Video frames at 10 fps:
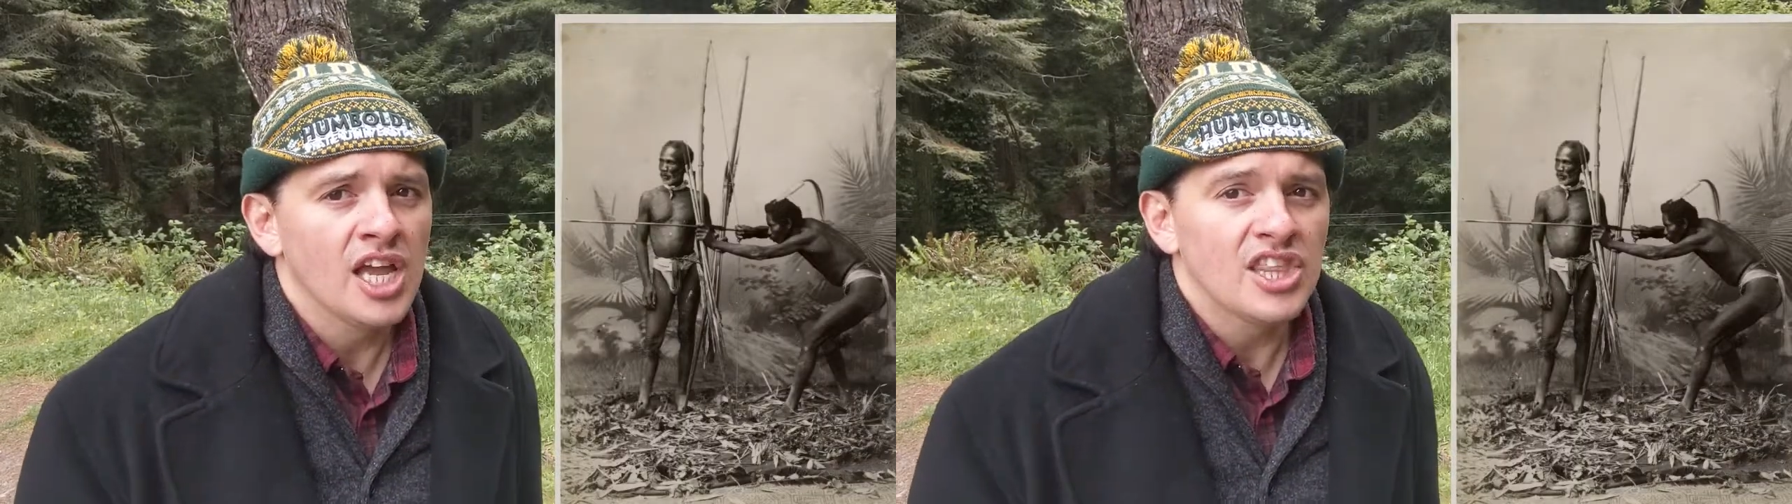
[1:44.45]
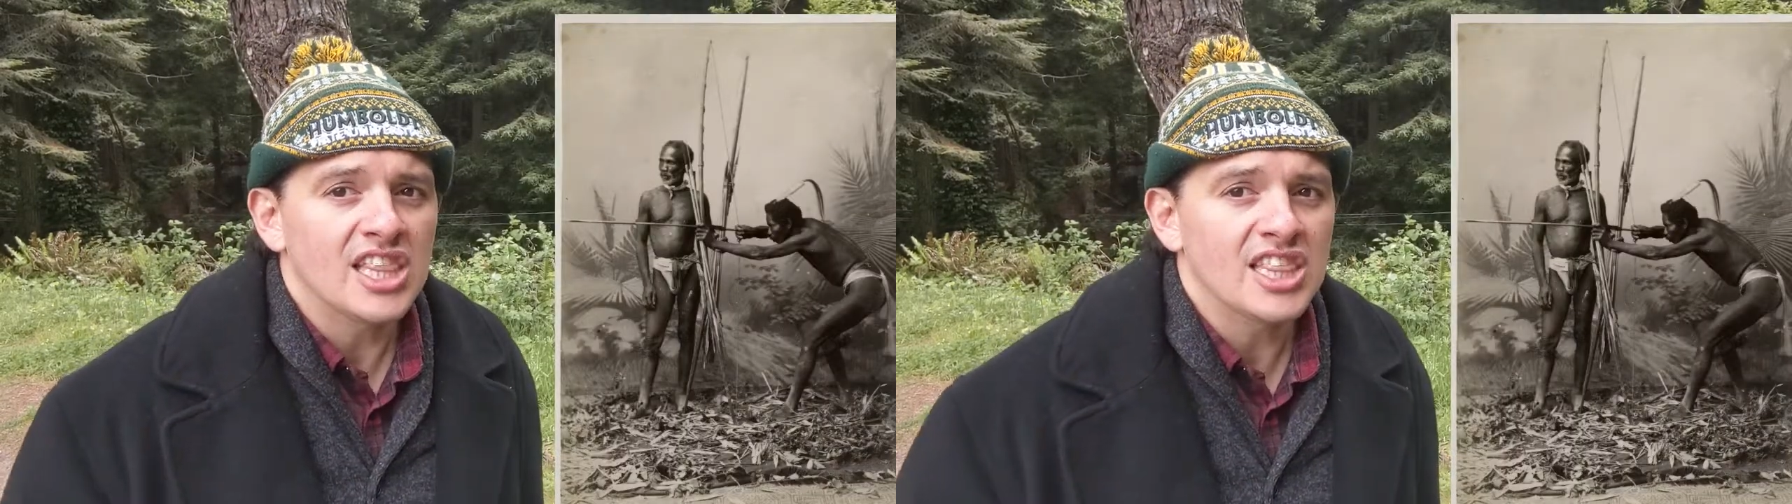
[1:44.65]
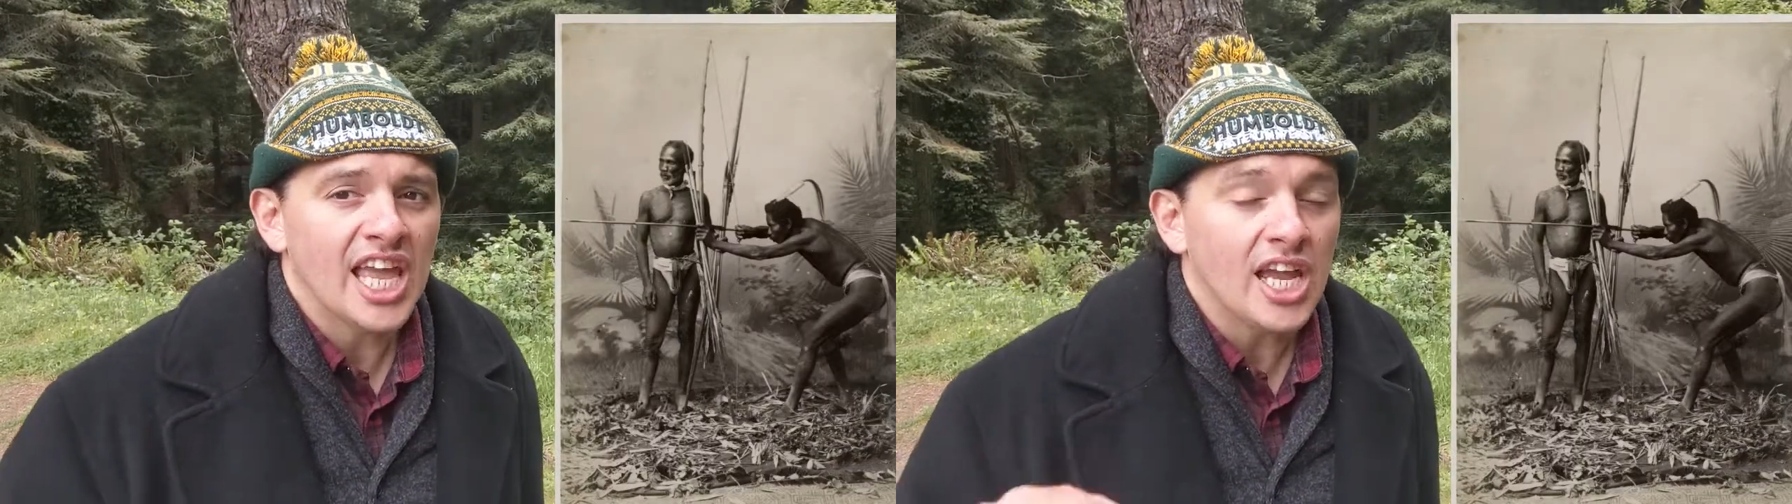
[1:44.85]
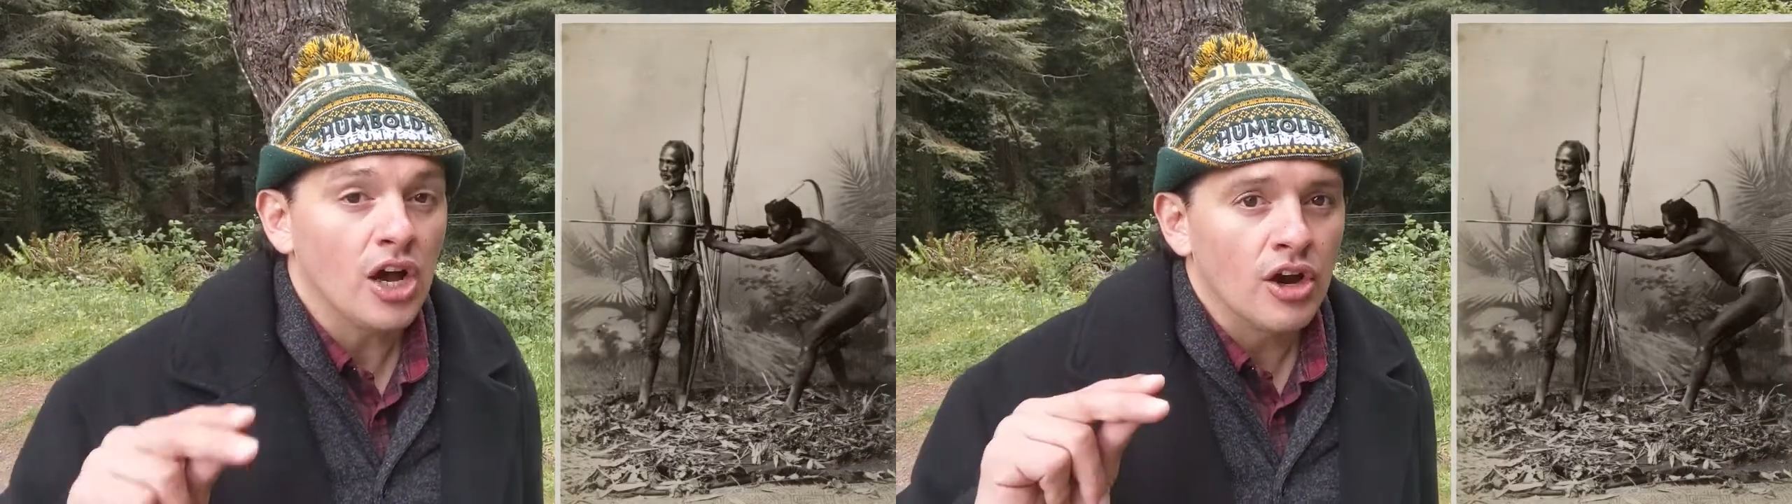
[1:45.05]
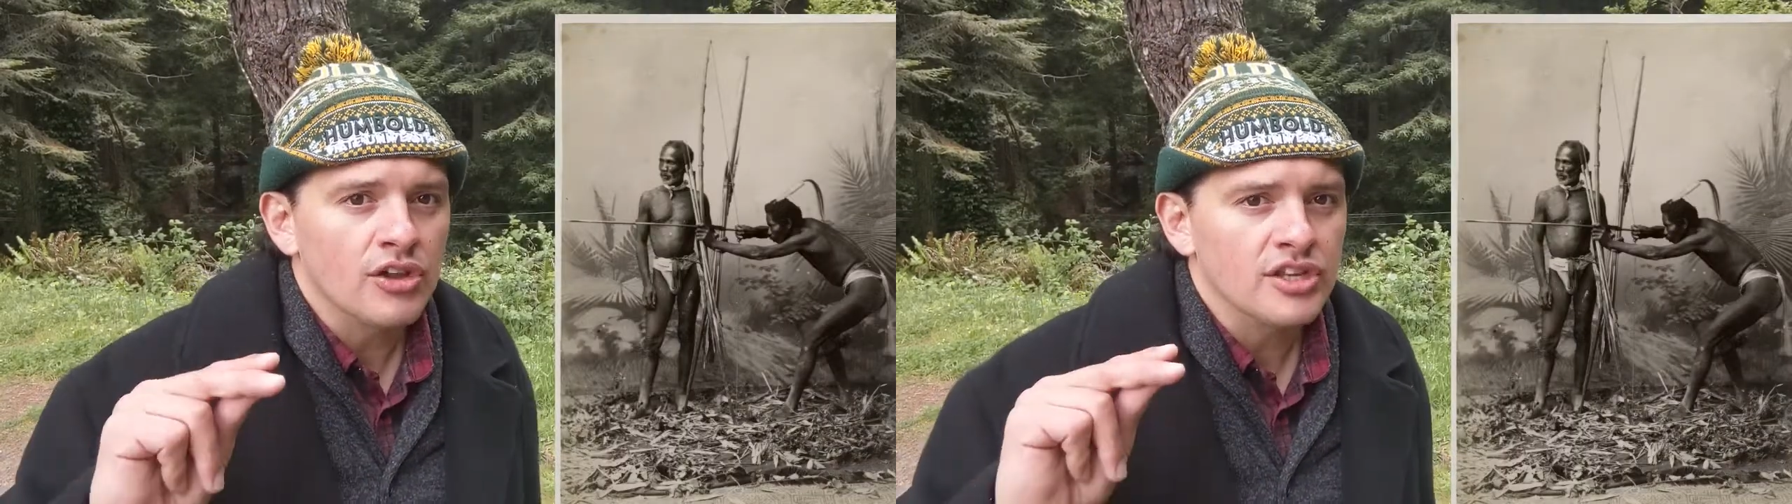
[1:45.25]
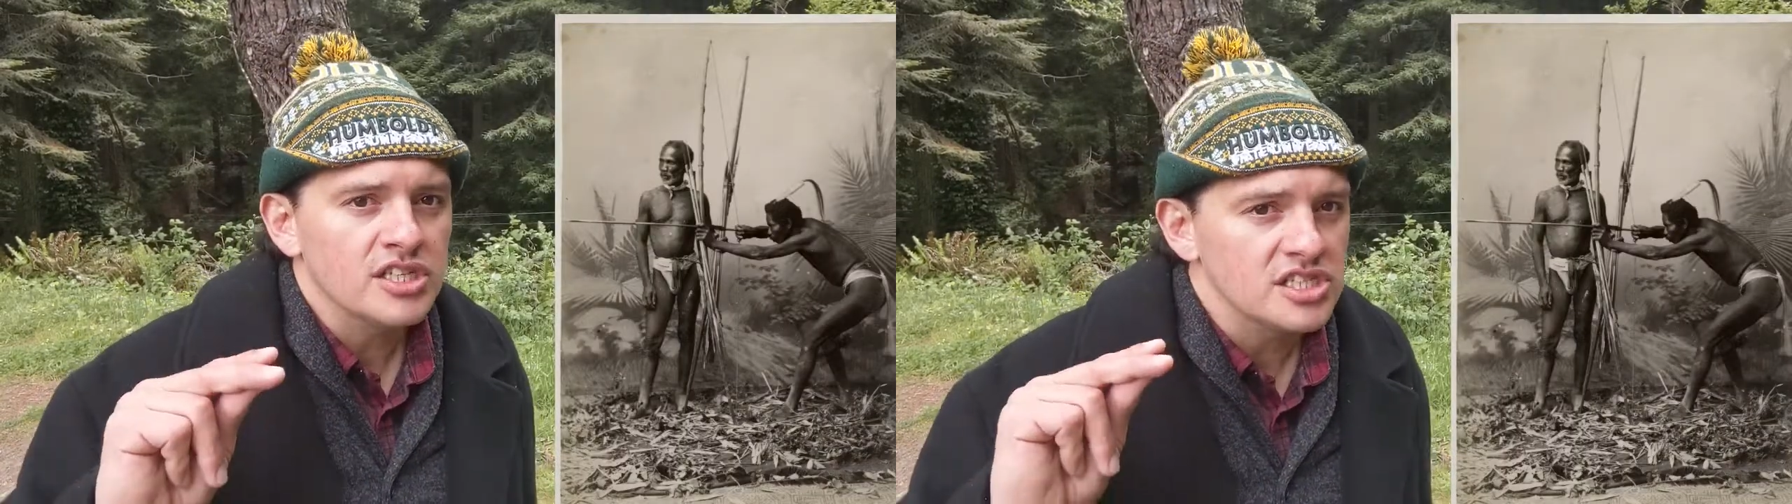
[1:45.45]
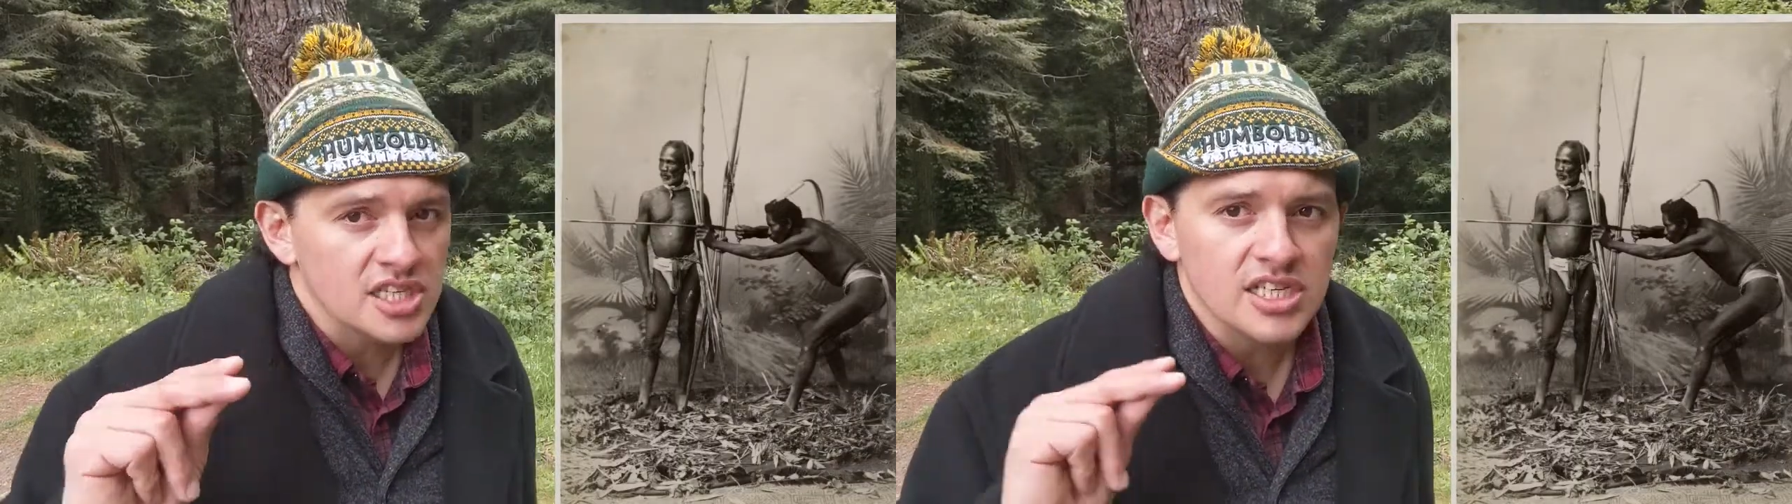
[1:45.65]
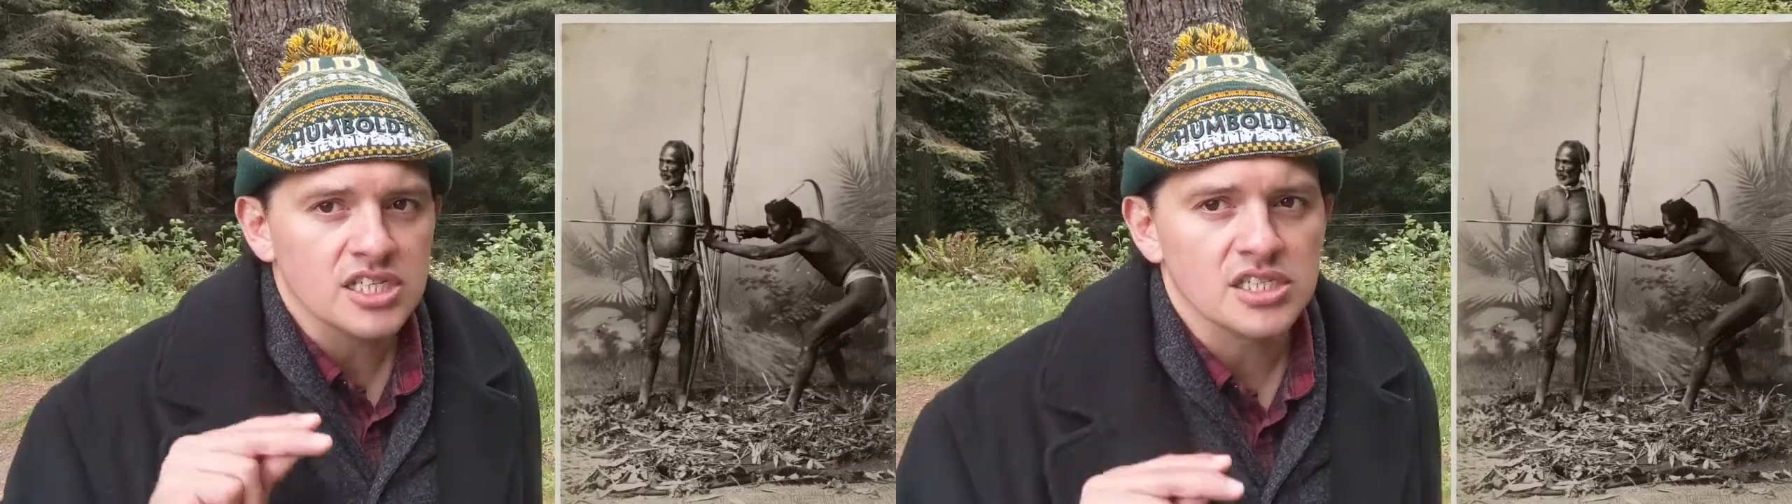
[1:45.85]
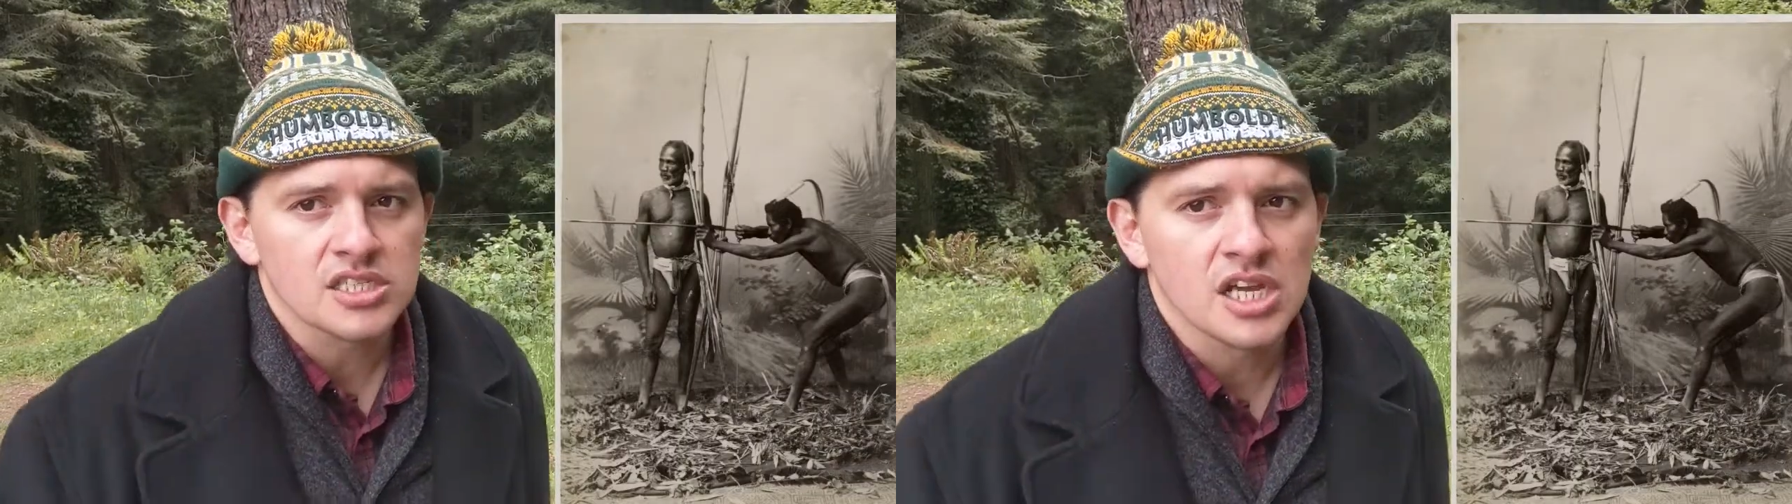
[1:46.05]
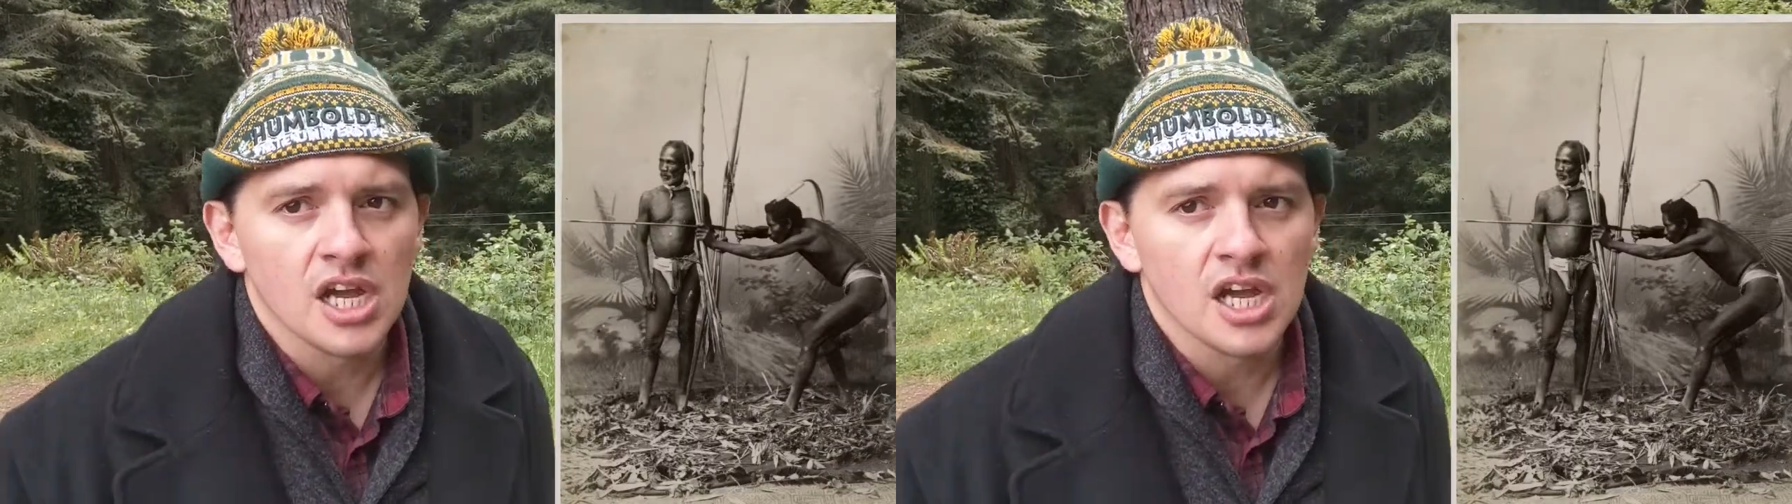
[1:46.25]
that they are the descendants